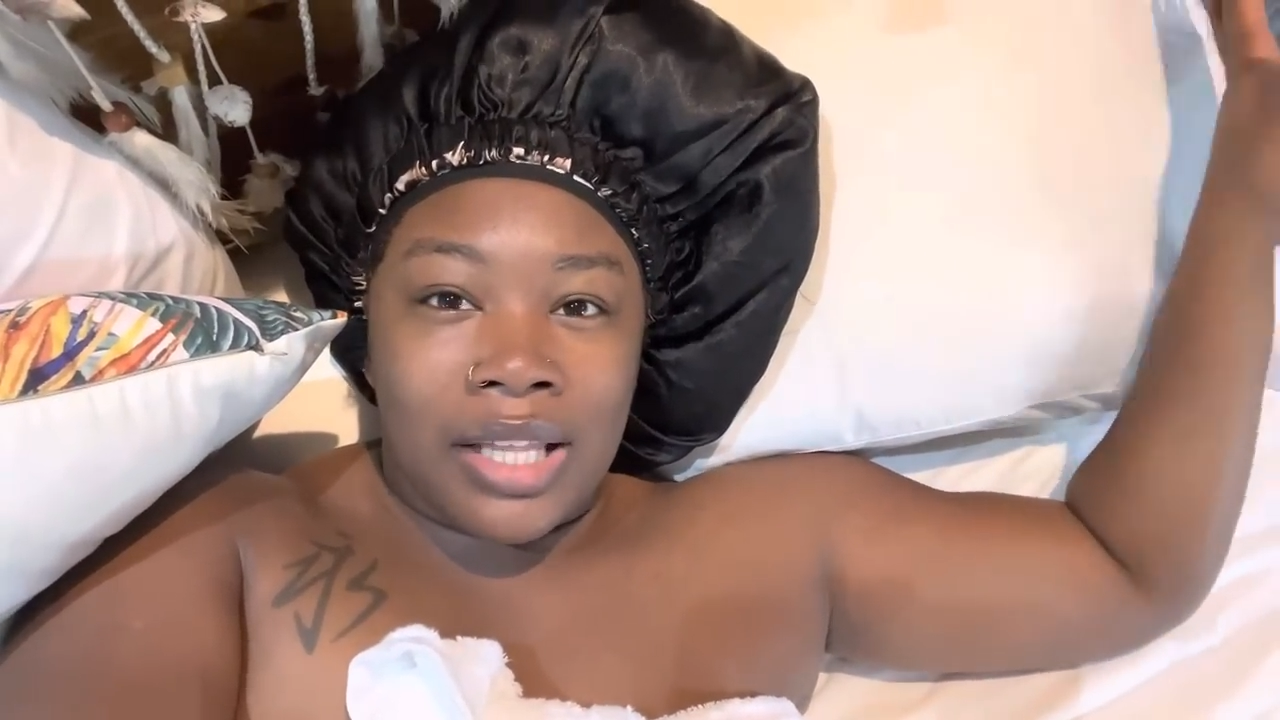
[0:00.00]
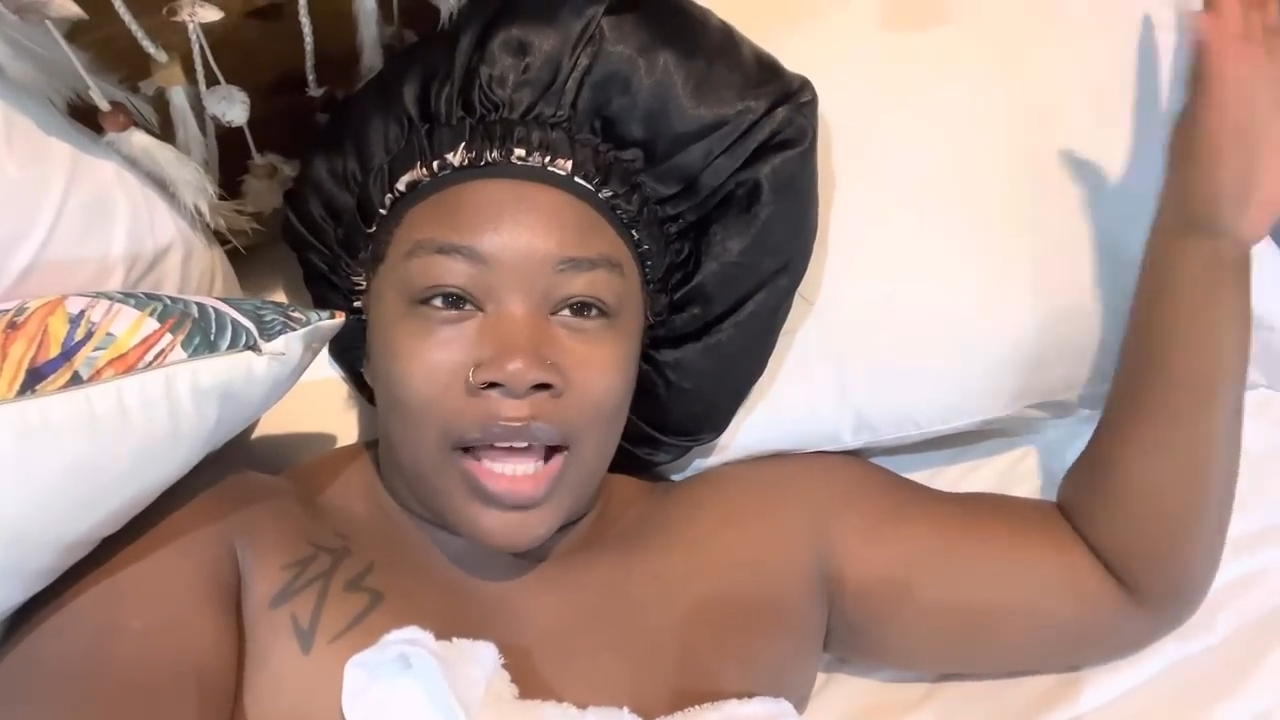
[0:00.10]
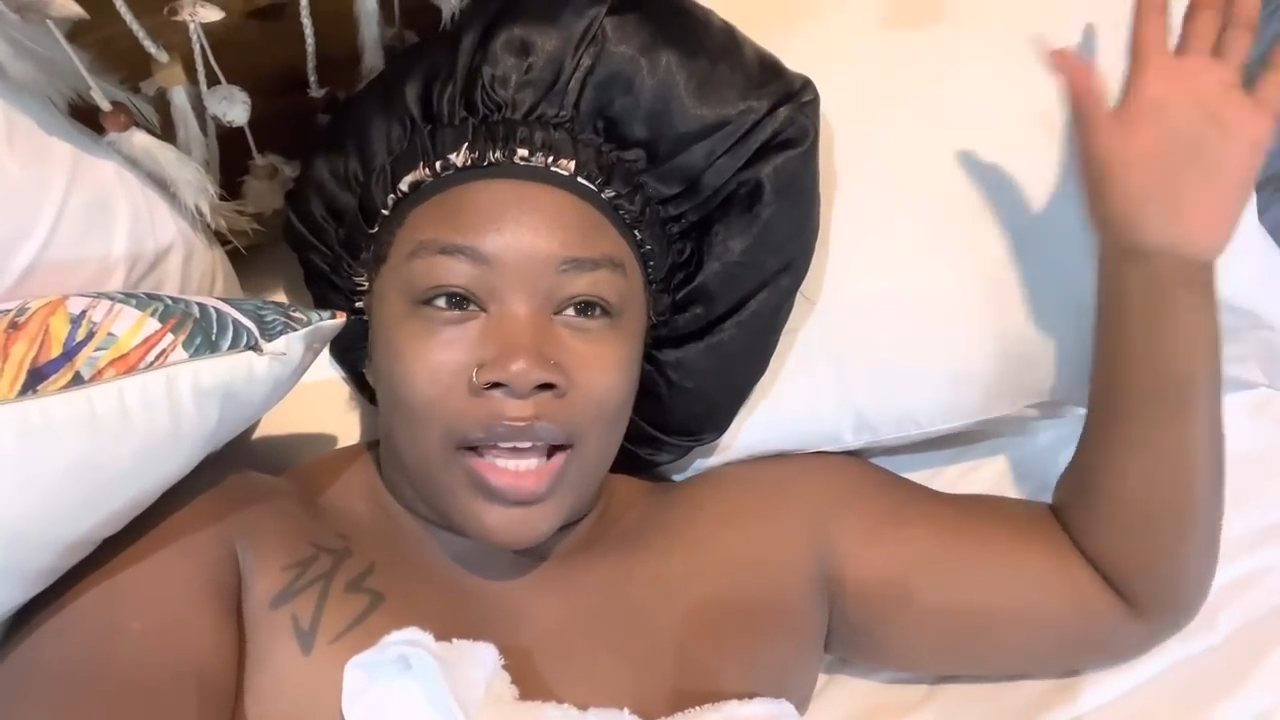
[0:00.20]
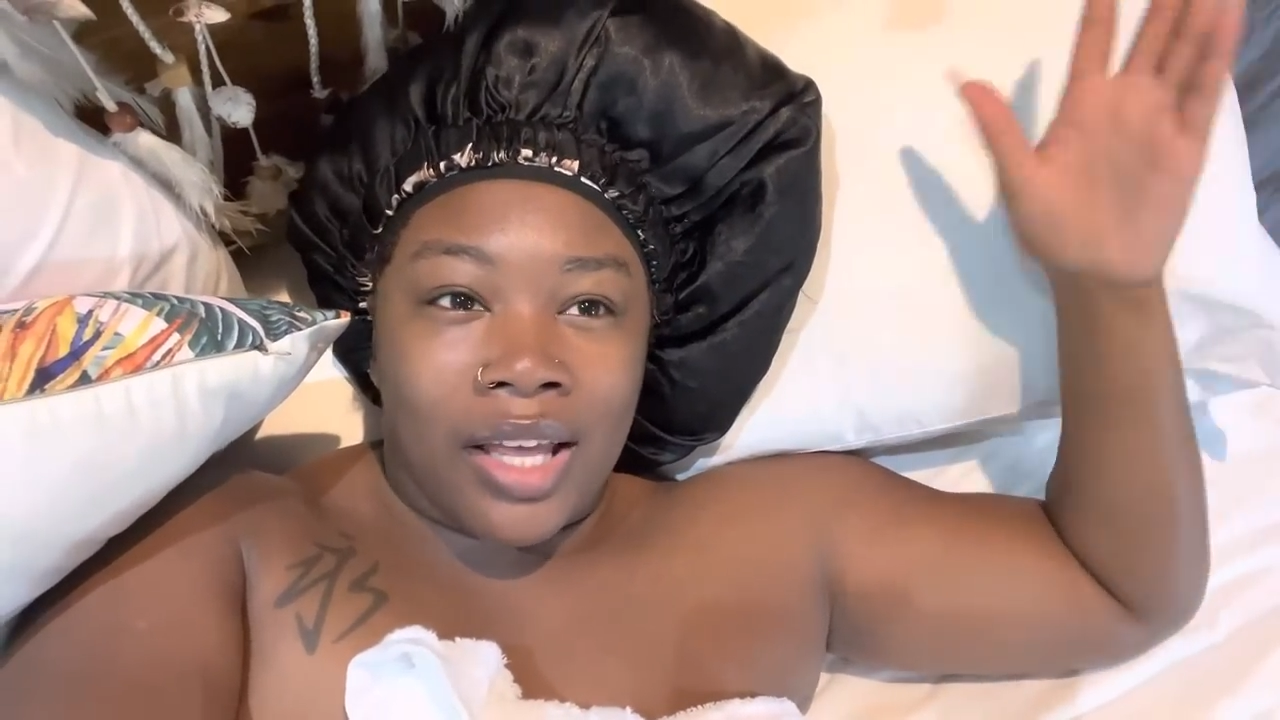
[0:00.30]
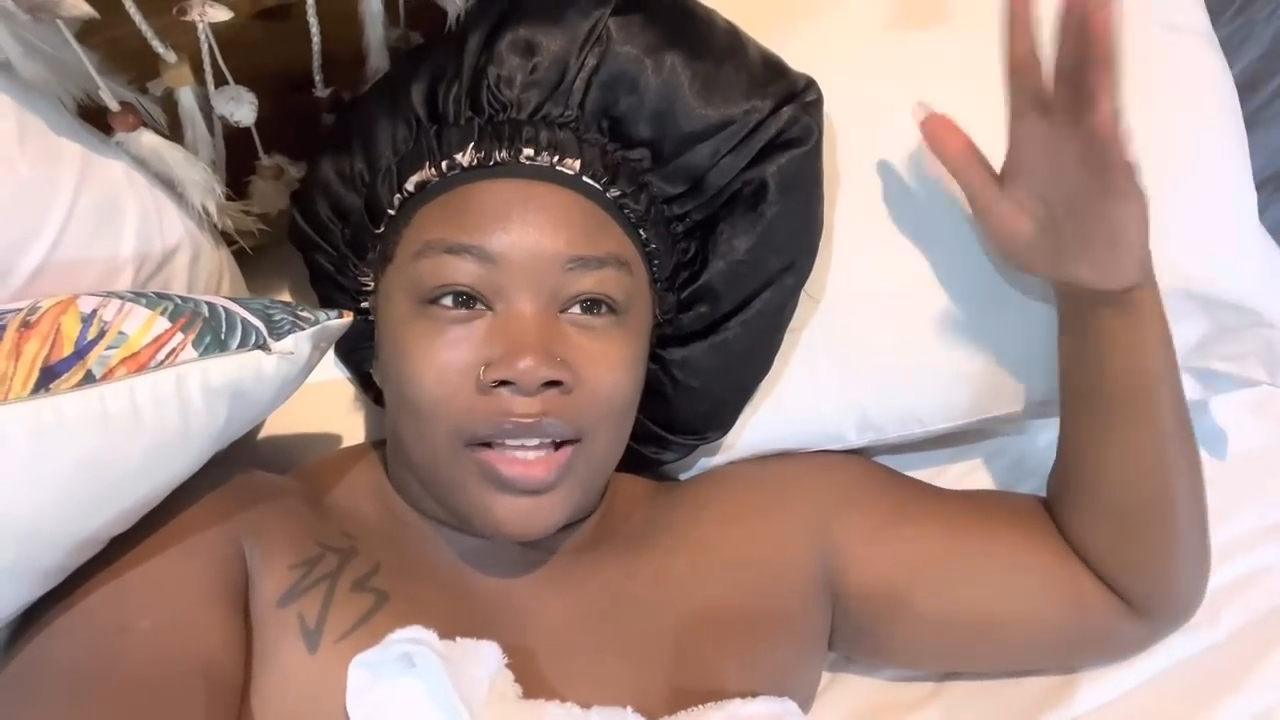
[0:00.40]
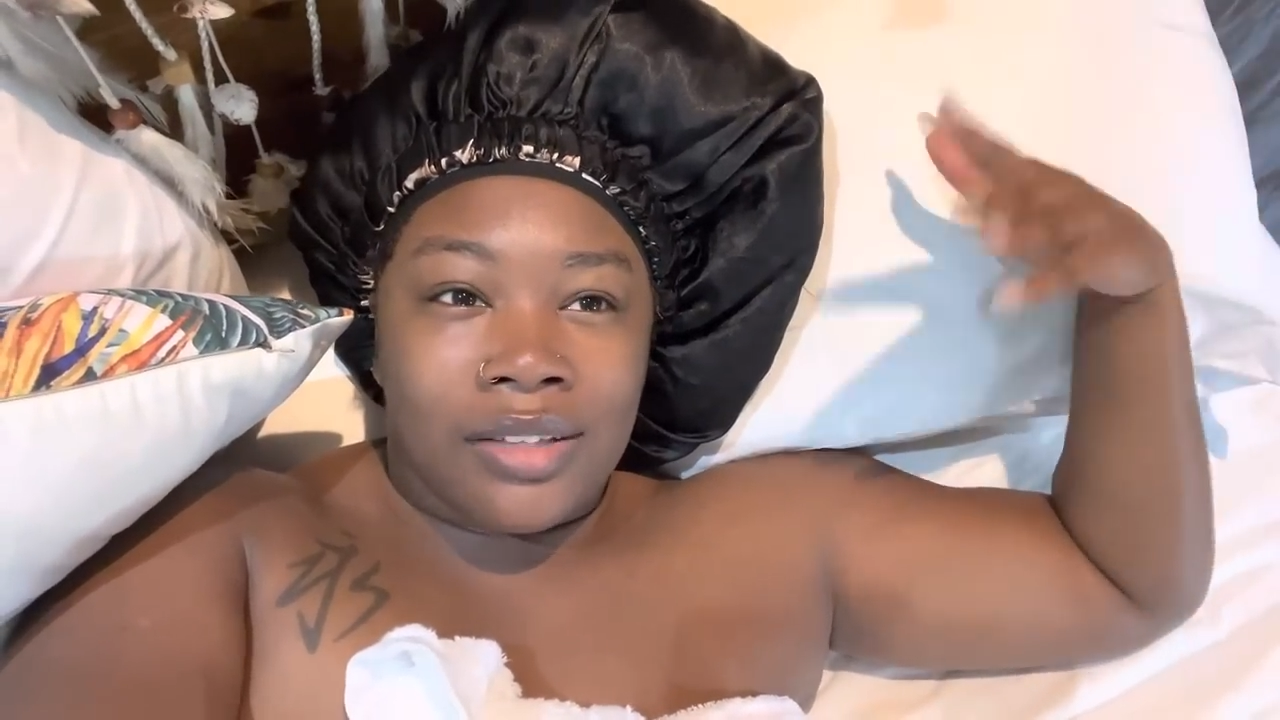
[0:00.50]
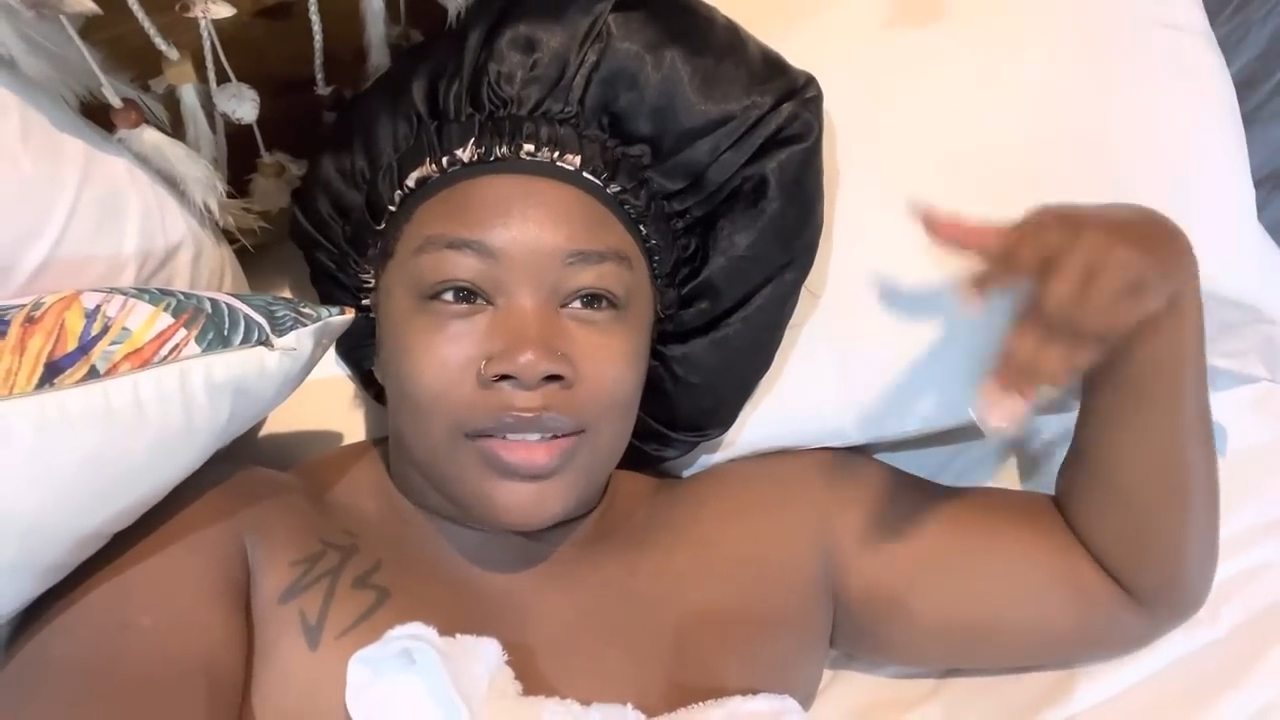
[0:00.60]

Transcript: like